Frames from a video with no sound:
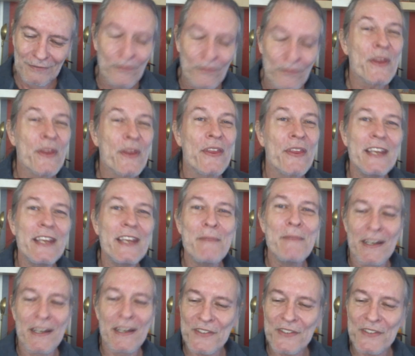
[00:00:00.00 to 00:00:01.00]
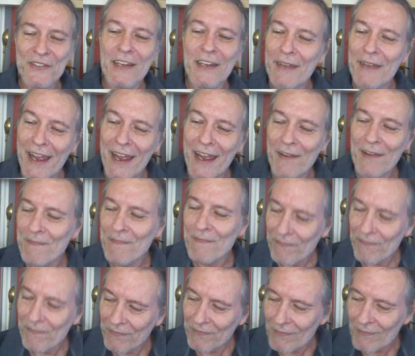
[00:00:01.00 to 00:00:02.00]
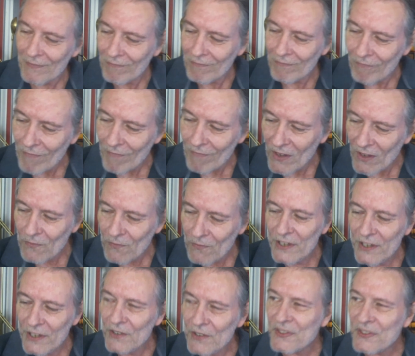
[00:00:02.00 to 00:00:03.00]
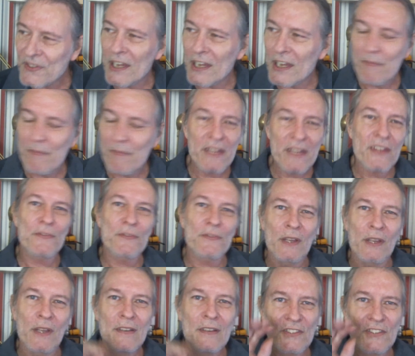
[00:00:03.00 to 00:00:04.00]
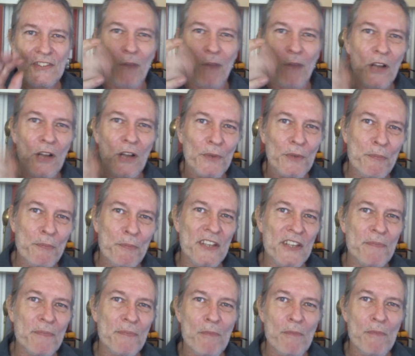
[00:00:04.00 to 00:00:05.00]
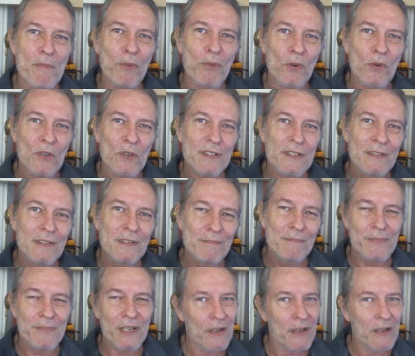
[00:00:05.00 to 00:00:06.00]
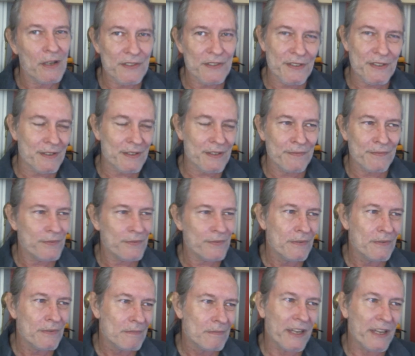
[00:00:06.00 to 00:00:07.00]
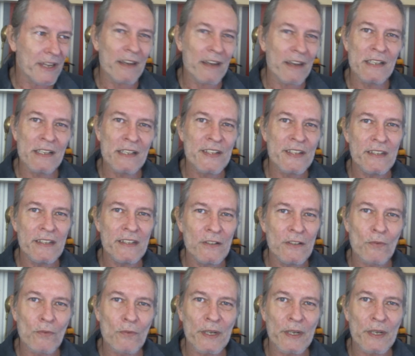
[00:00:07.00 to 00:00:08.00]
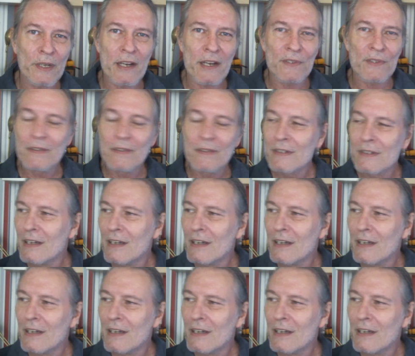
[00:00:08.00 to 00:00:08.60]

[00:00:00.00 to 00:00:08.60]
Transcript: with an email saying, hey, when you send me this small replacement board because of guarantee or whatever,